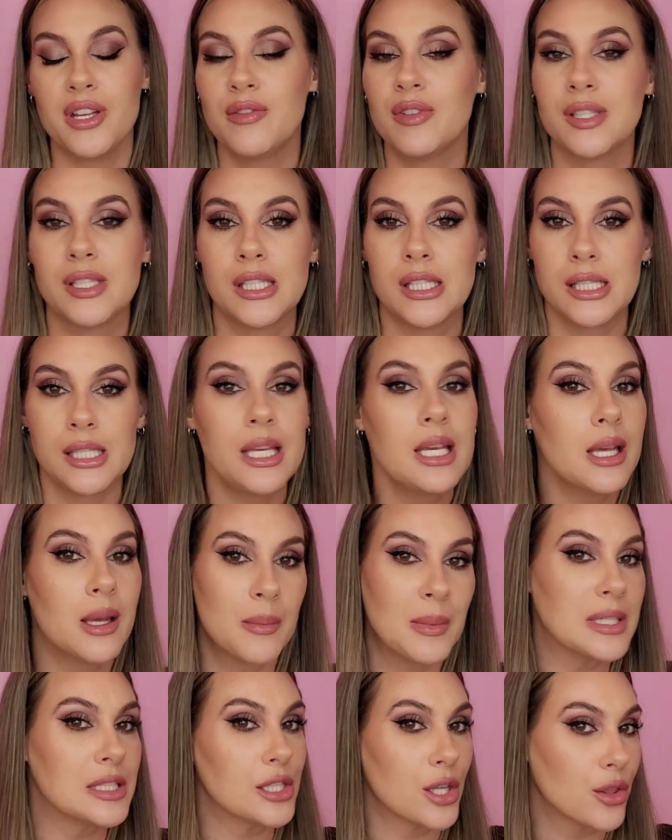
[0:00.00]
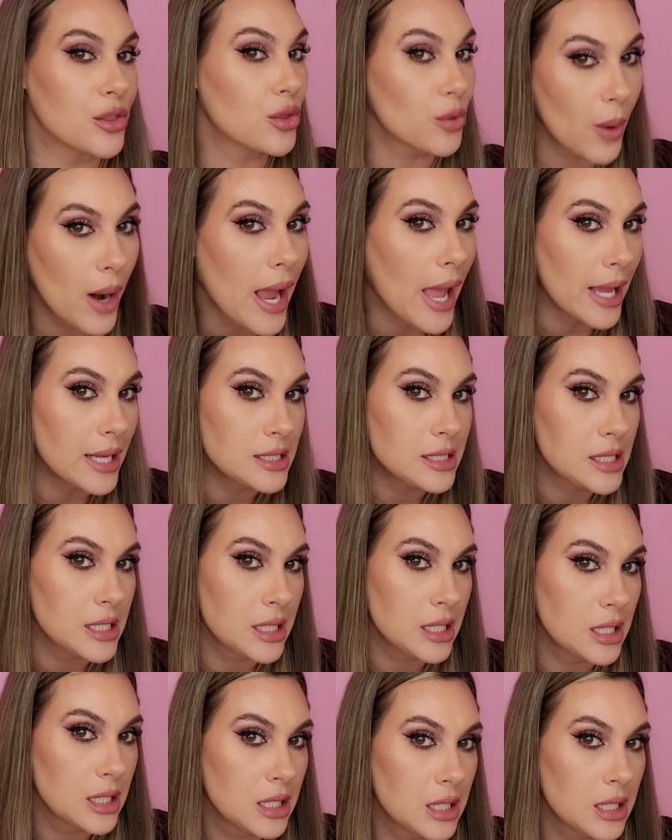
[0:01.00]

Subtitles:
even see him as a threat.